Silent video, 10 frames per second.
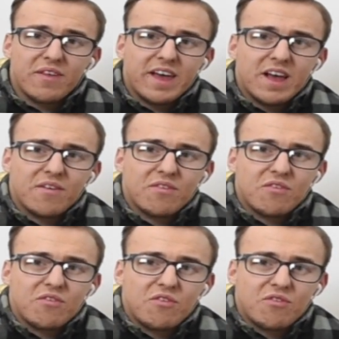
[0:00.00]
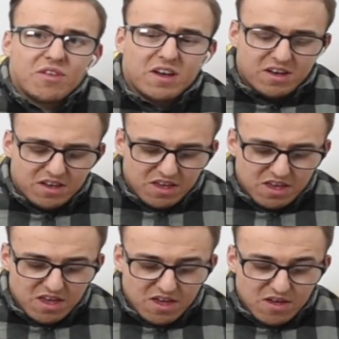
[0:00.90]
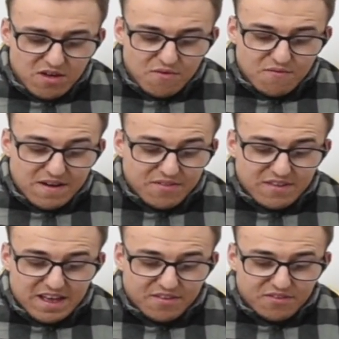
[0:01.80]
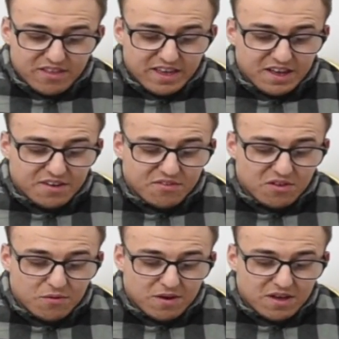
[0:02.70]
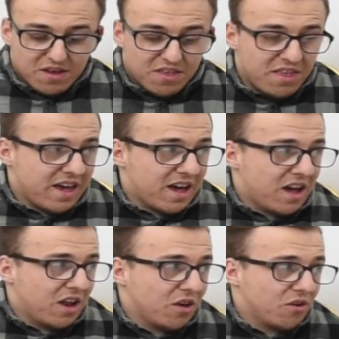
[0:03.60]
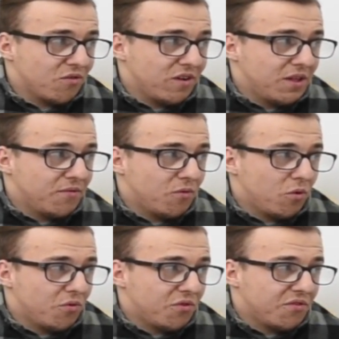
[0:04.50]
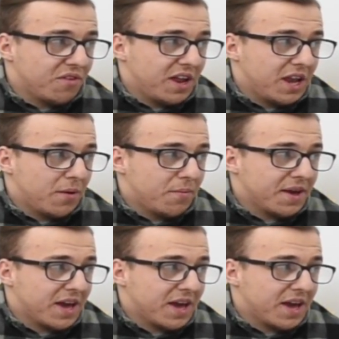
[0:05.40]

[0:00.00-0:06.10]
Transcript: things, it's just fantastic. So yeah, I look really forward to seeing him